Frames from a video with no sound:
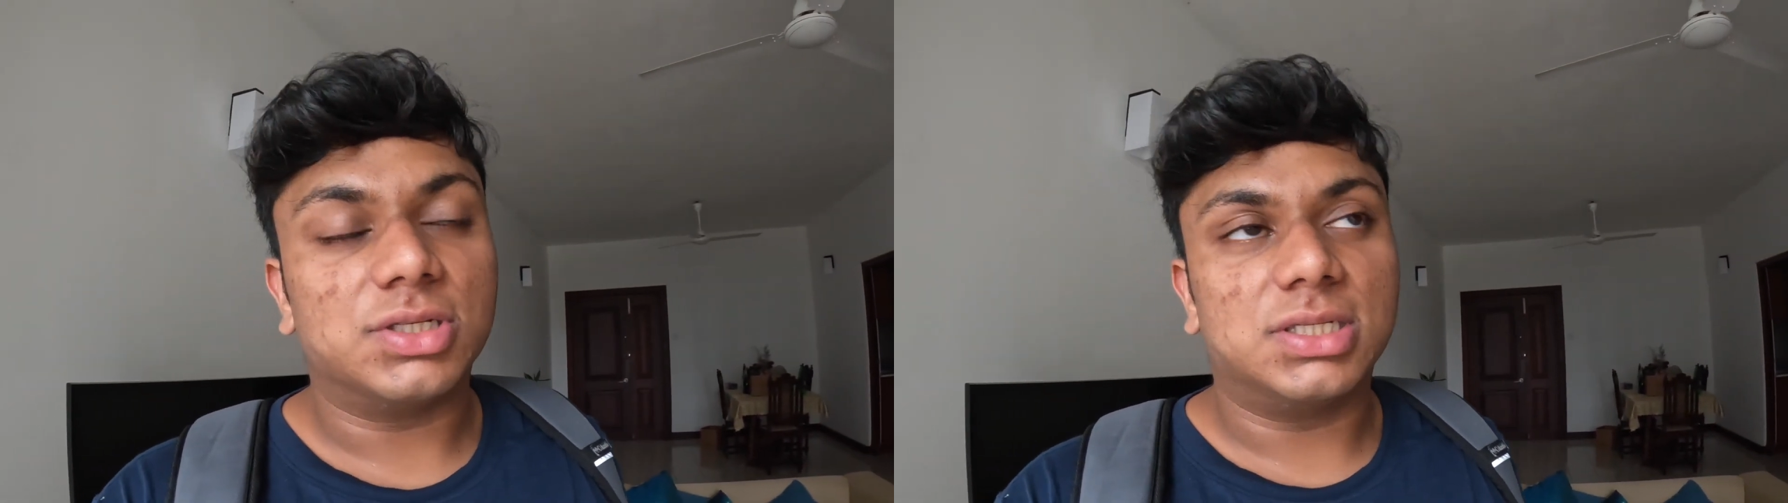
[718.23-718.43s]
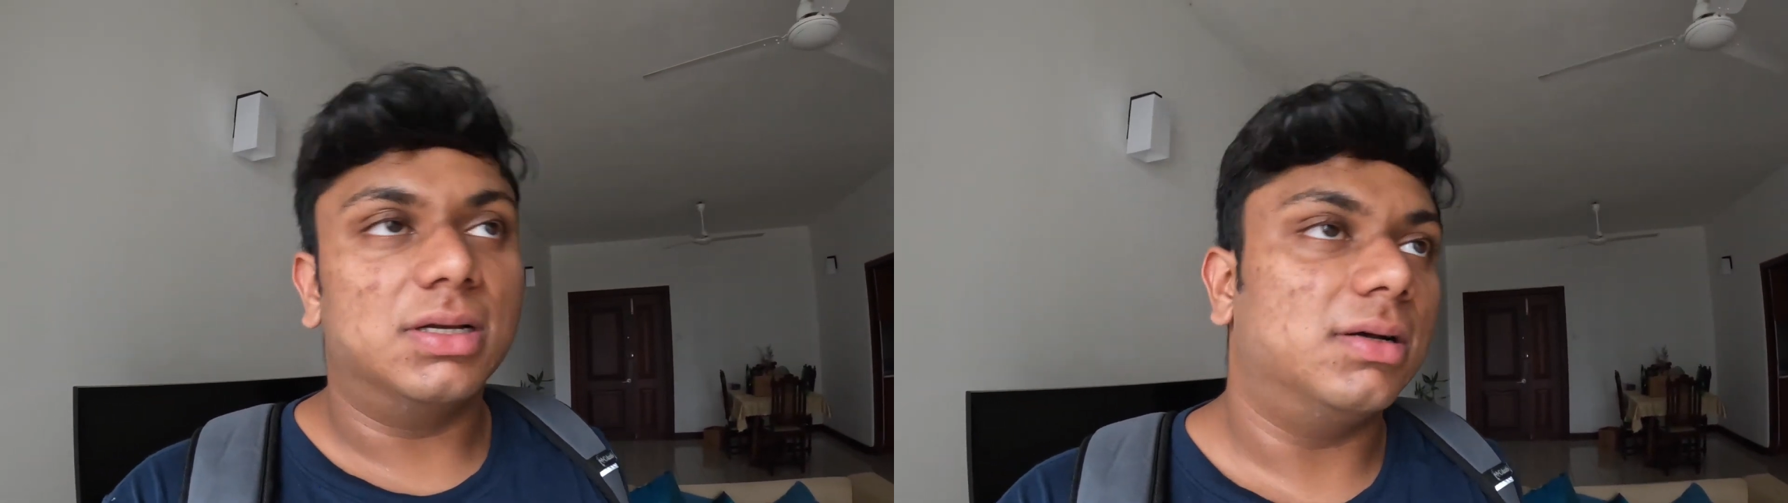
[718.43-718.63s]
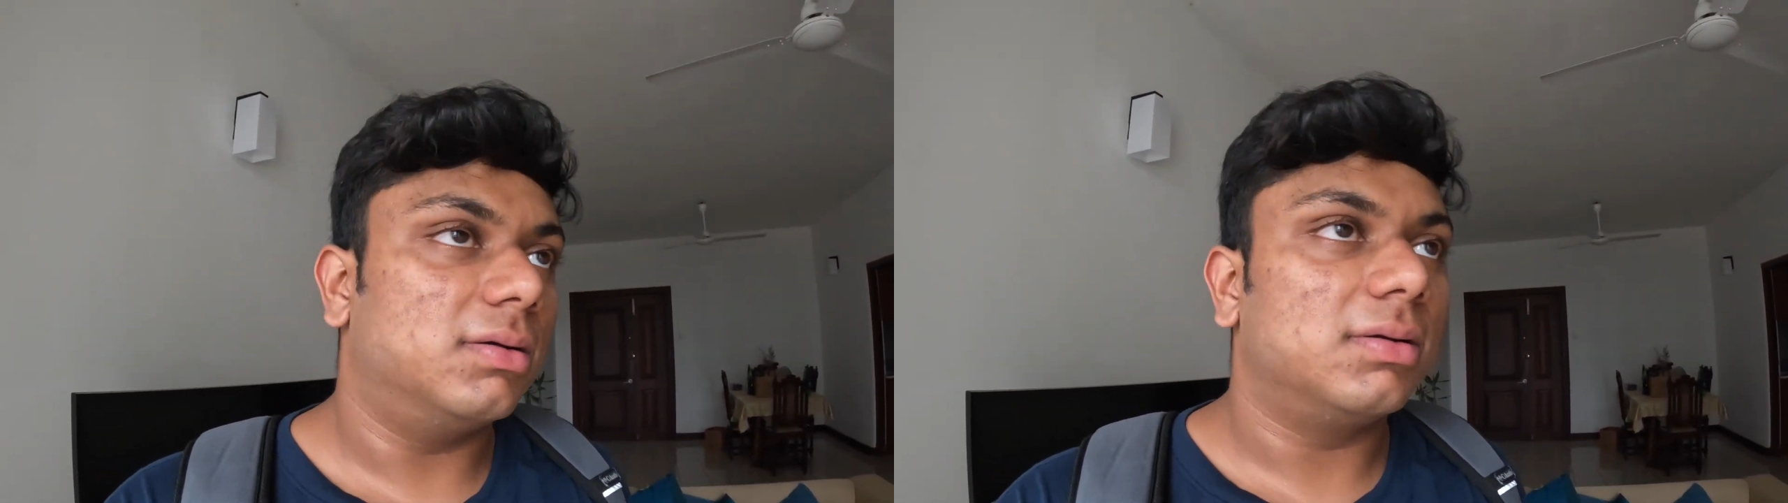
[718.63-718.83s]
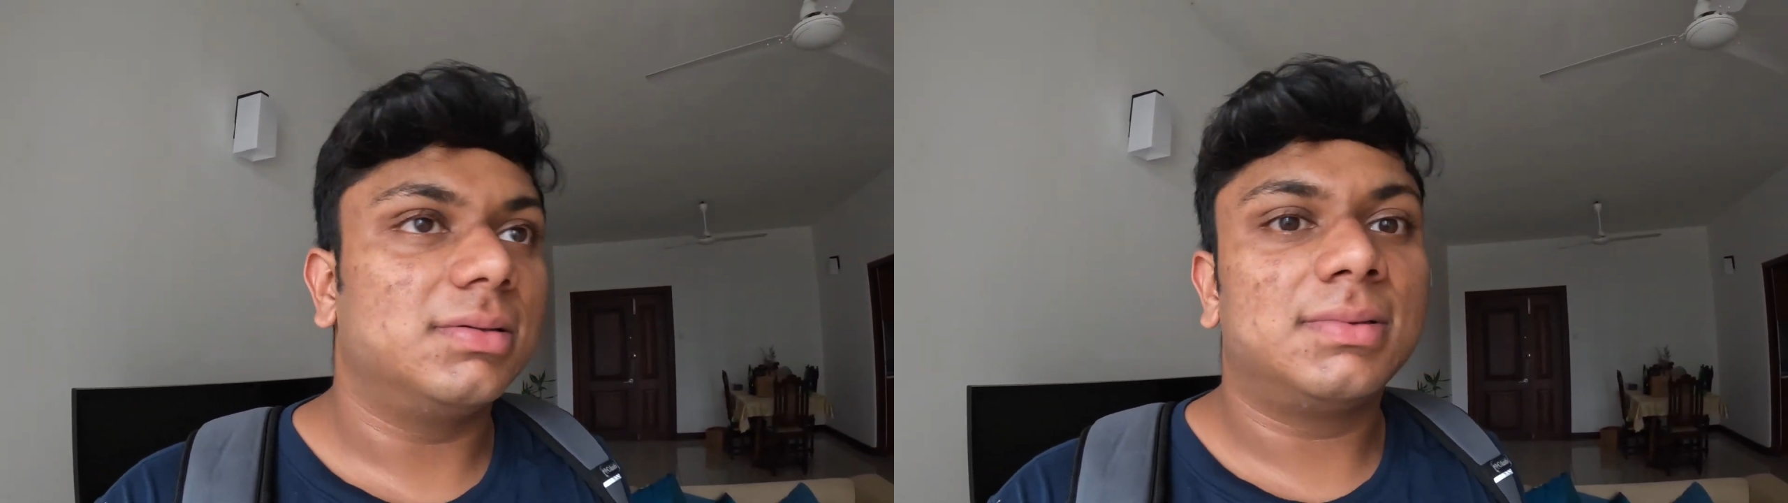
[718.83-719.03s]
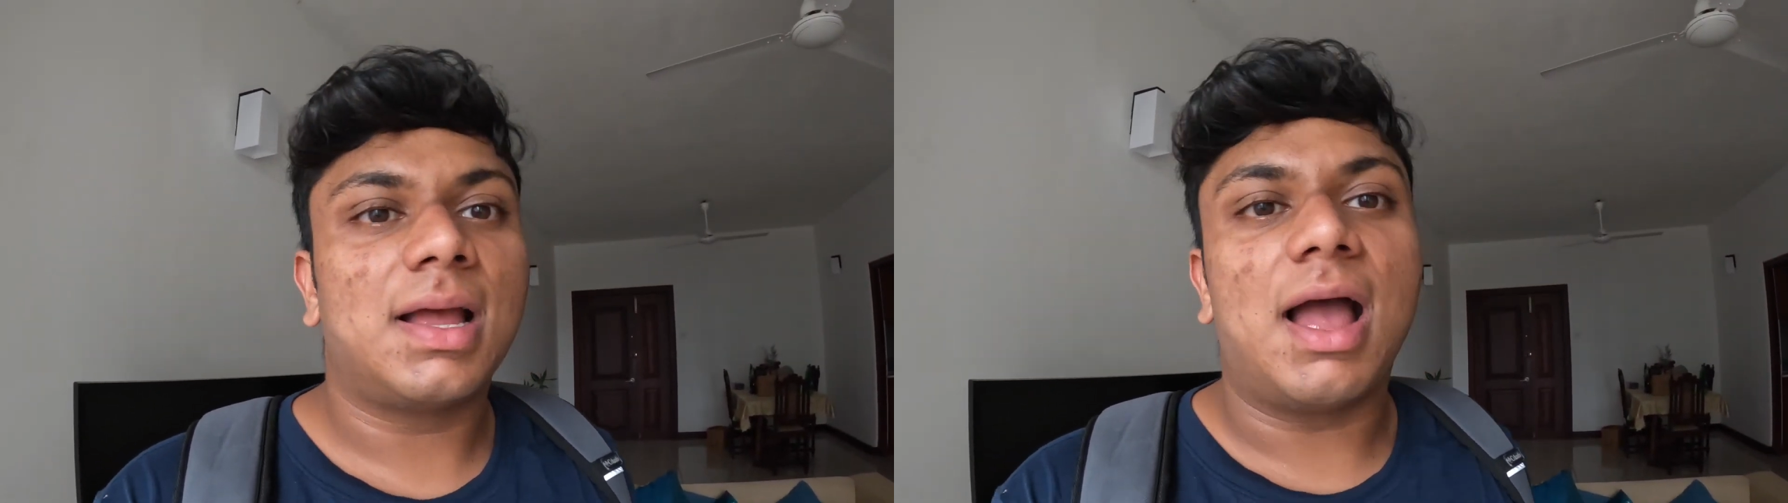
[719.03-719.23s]
So
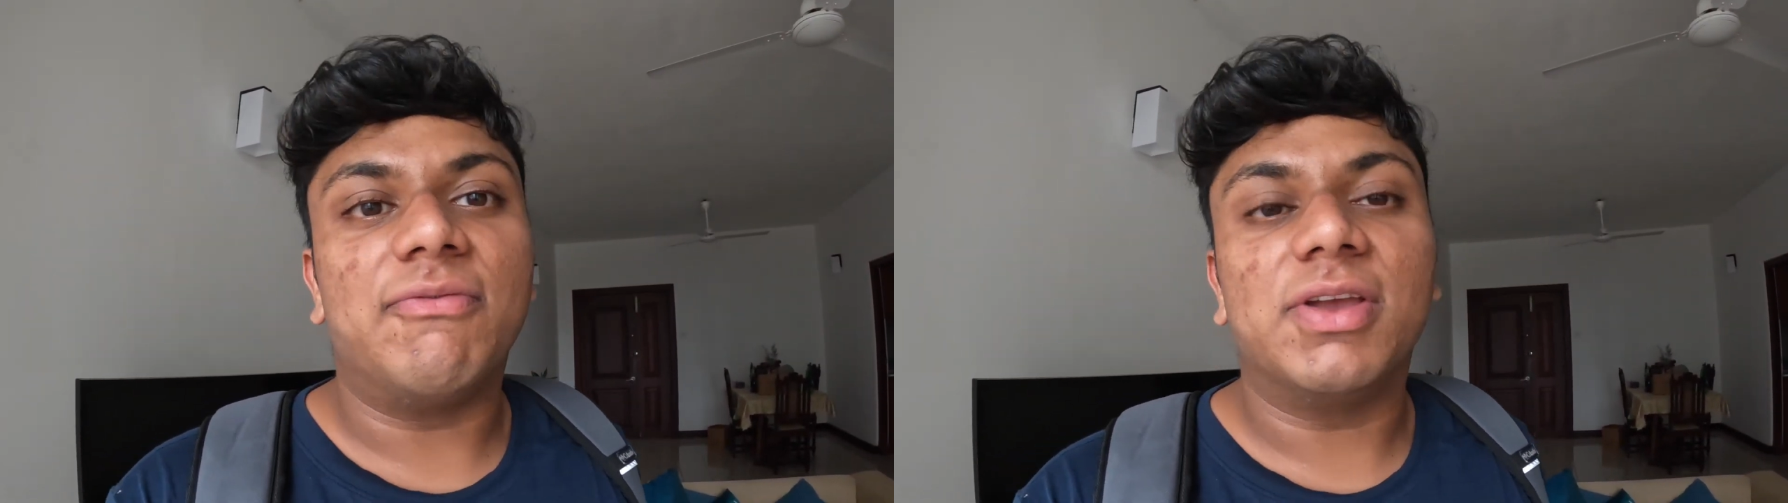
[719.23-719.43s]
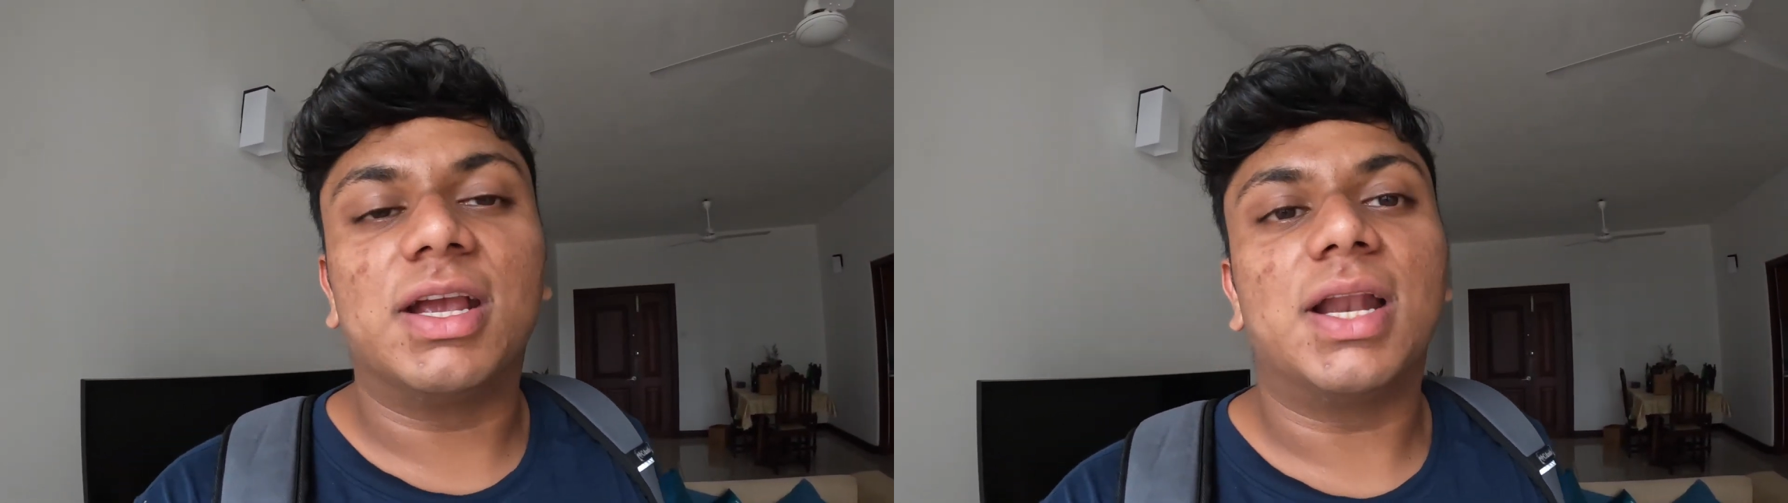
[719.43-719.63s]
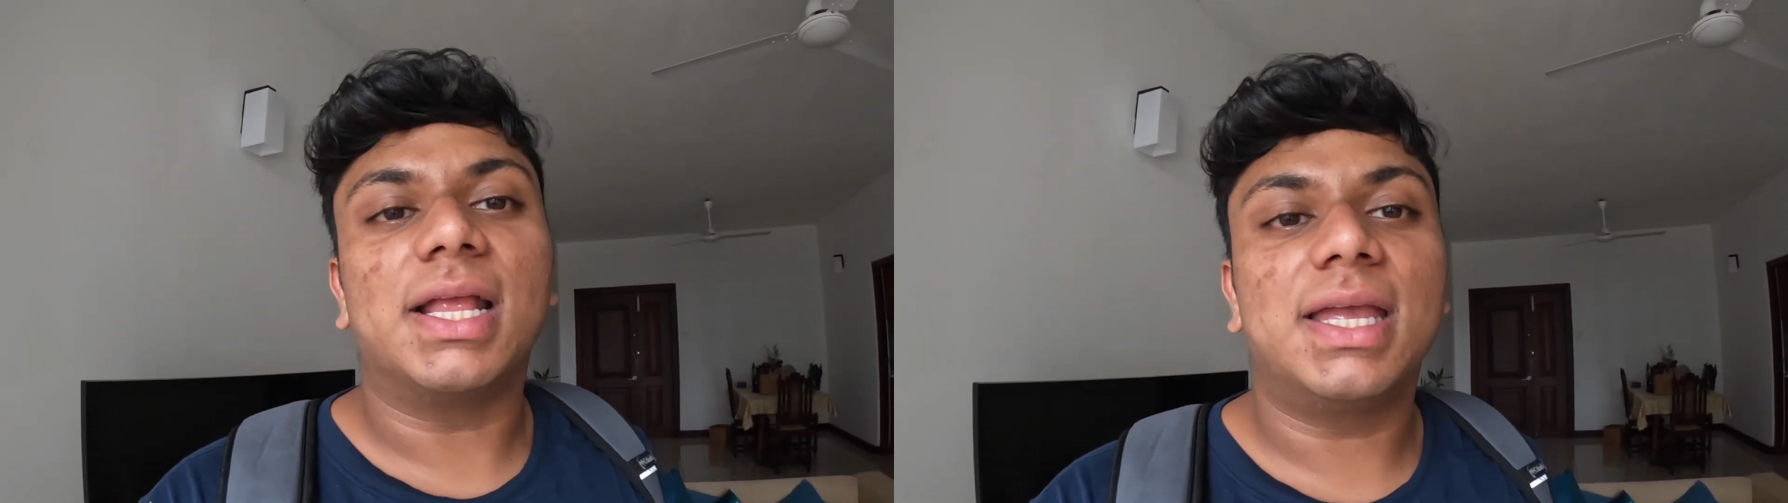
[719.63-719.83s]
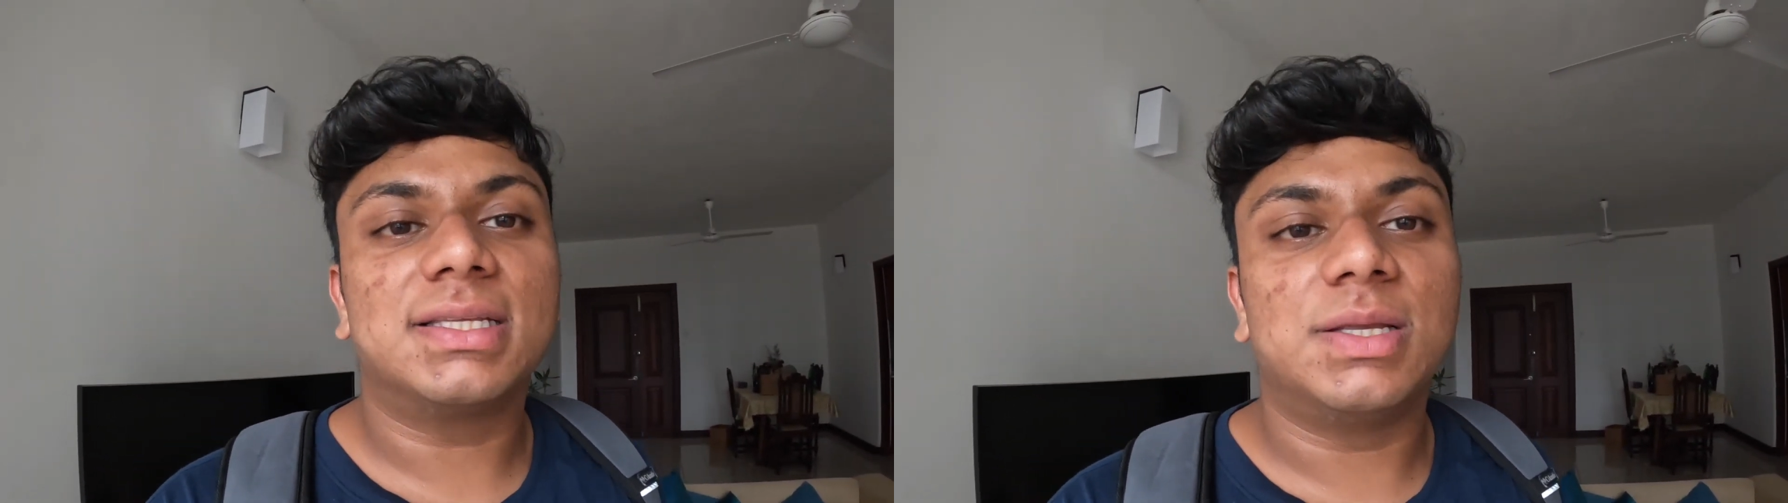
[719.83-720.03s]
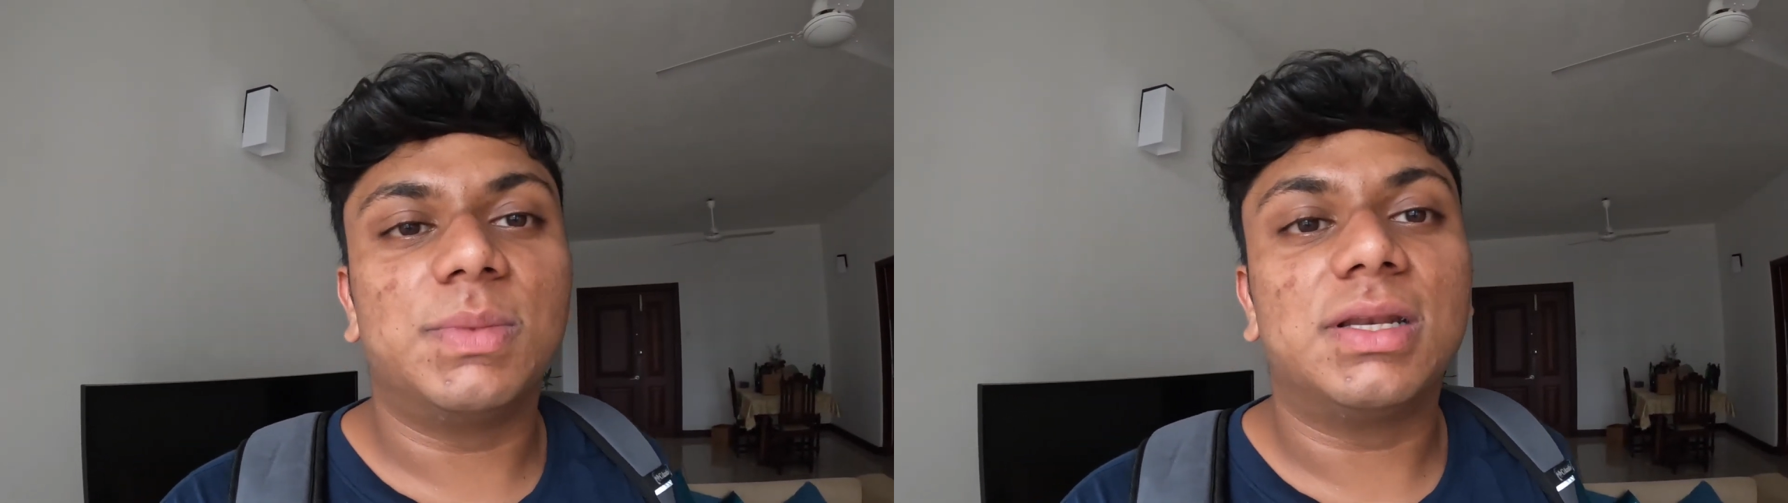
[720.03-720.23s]
I figured I'd
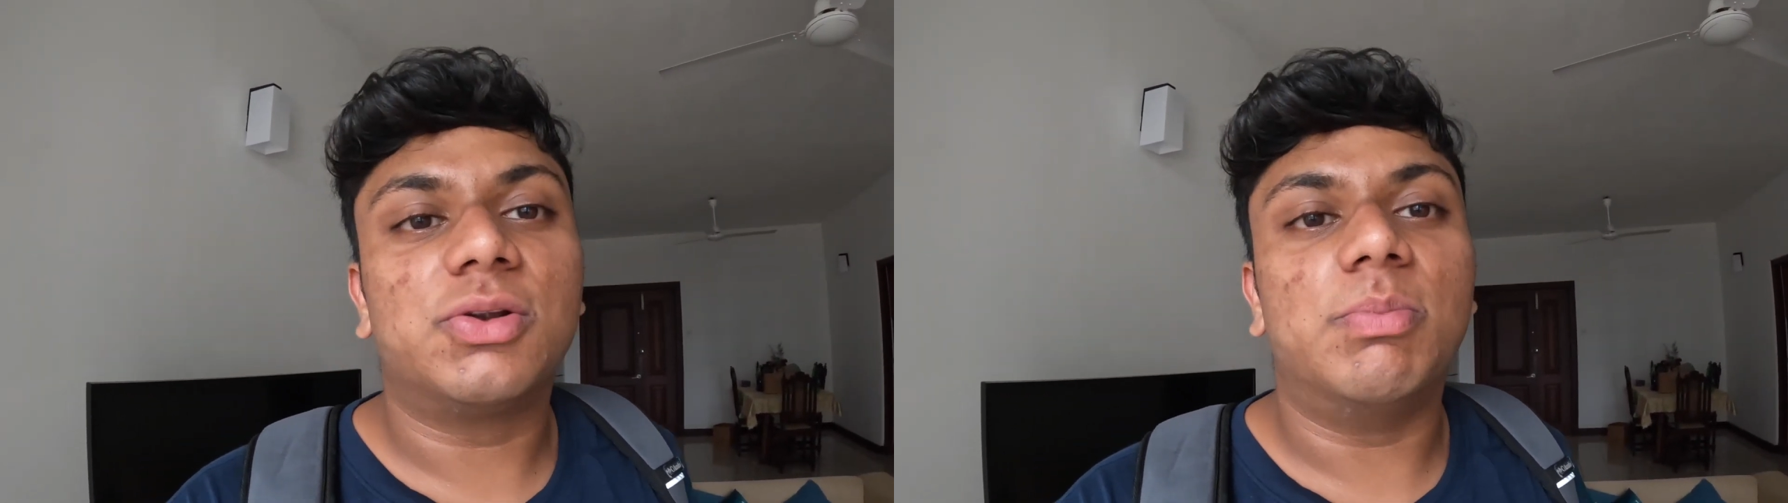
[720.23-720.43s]
get something to